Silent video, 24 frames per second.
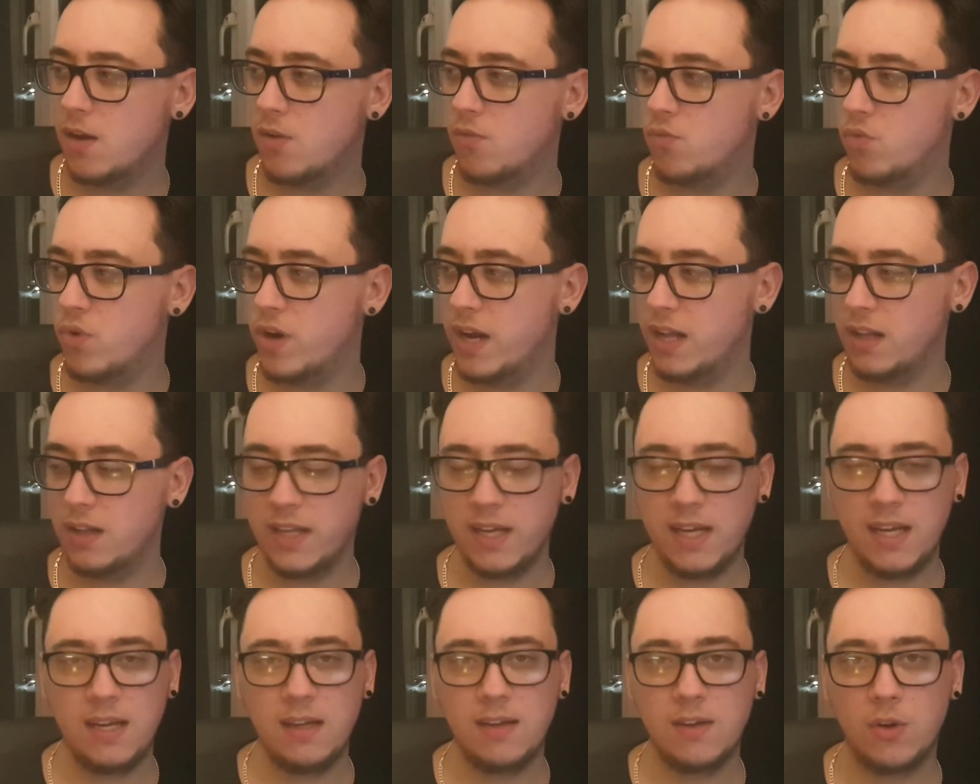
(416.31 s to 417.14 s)

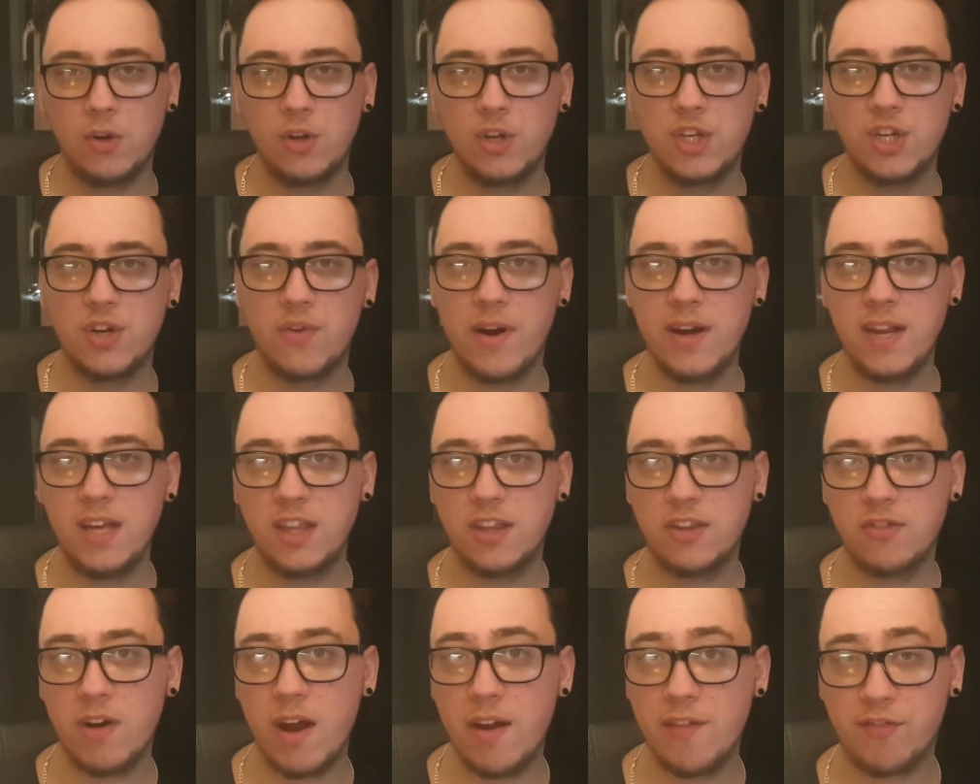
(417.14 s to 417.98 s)
really under any
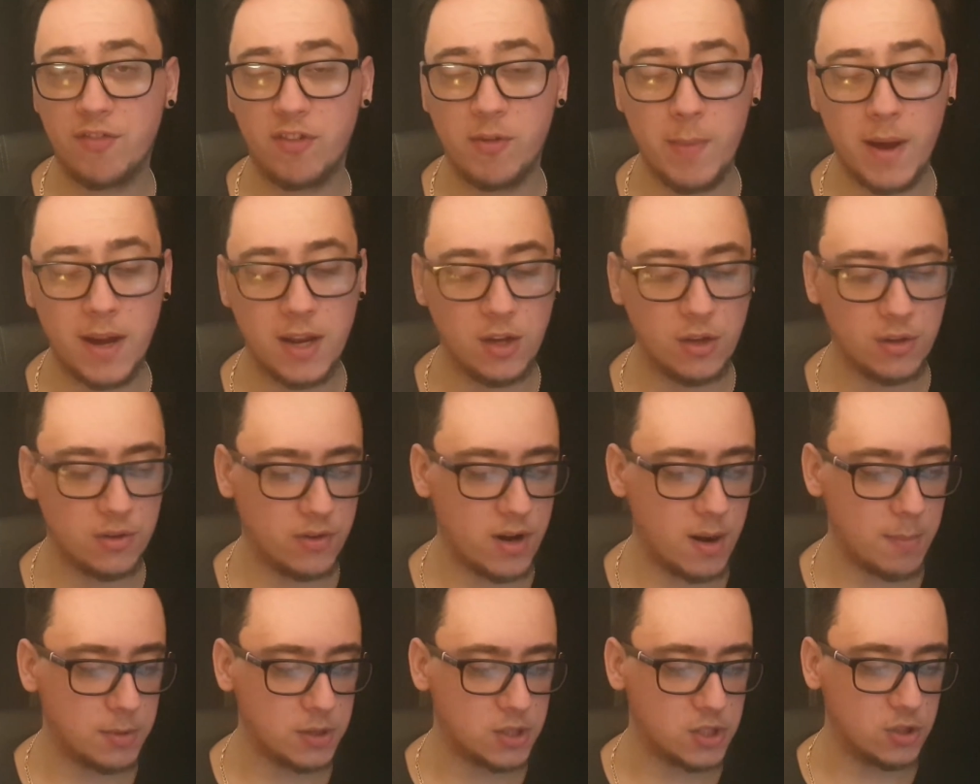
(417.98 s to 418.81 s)
threat from any other
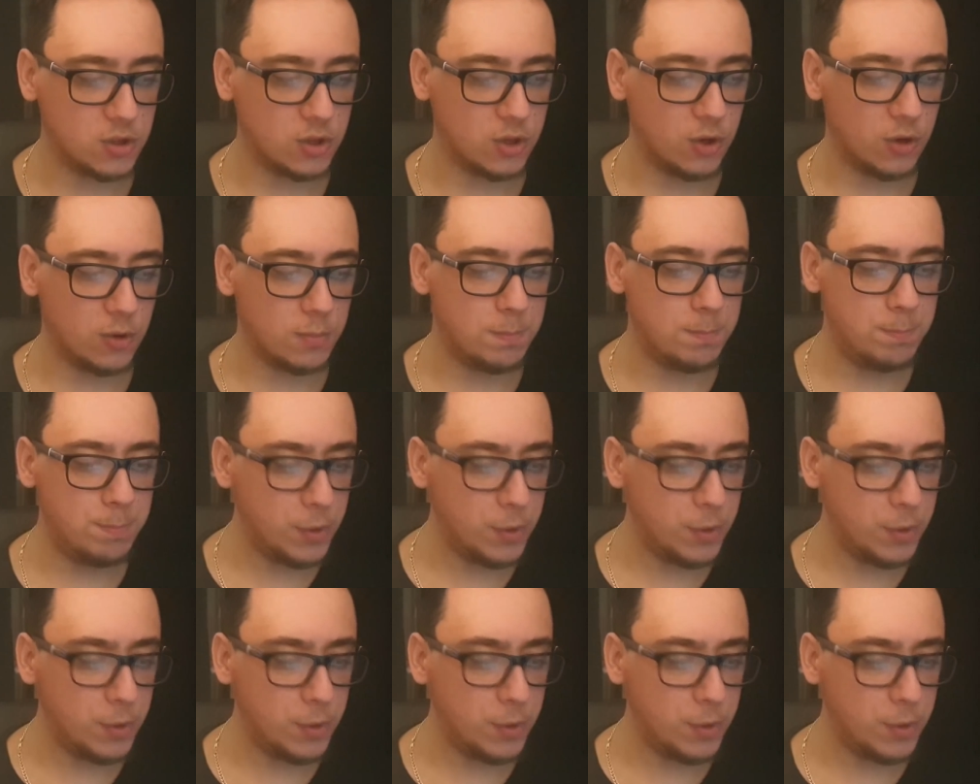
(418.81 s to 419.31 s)
episode.